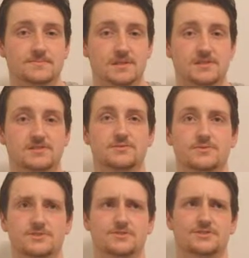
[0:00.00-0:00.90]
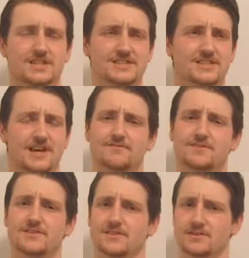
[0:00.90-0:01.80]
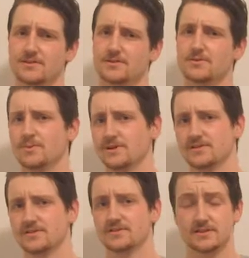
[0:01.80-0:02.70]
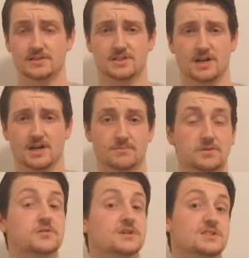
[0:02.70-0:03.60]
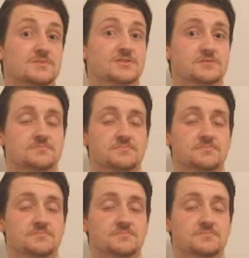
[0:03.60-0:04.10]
is through associating everything with this time, Christmas.